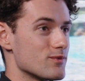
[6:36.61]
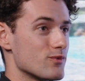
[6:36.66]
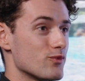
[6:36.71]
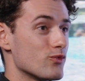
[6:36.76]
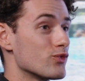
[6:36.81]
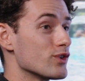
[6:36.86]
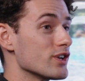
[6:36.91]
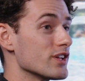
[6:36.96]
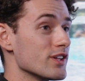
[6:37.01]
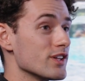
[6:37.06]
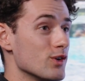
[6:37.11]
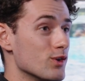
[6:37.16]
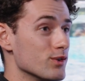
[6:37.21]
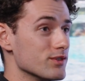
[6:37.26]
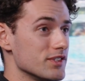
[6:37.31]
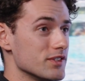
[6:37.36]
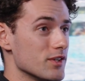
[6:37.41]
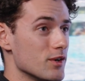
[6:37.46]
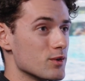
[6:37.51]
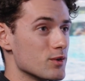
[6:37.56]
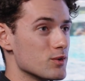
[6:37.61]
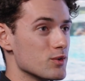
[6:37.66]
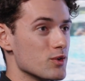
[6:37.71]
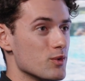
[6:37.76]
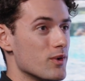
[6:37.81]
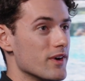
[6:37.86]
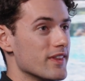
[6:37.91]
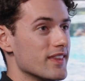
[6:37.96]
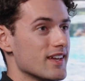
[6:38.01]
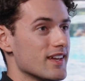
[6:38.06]
really only local to
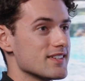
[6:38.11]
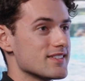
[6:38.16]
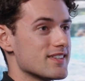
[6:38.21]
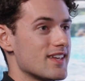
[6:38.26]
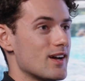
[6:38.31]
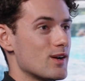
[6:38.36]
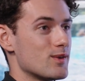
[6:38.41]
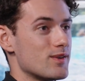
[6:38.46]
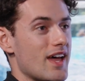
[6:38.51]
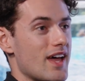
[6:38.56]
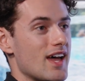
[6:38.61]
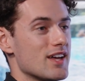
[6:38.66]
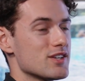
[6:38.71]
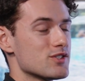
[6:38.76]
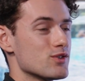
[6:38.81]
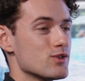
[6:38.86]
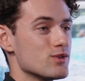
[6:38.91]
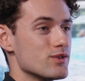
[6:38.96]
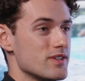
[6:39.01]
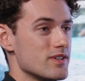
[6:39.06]
one that is now national,